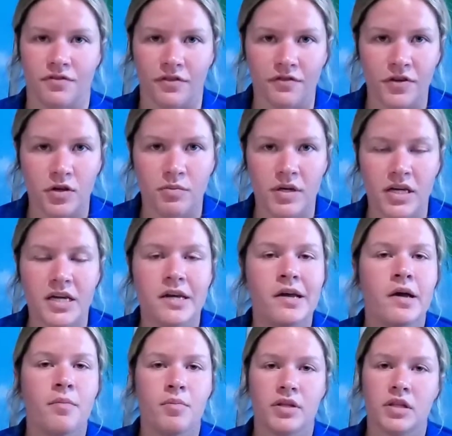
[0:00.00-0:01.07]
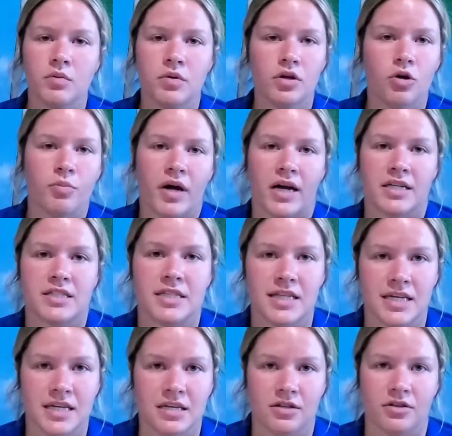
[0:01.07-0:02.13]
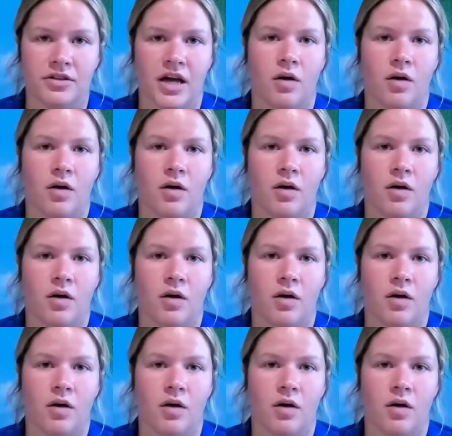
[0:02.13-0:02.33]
fulfillment, but then we go back to the heel.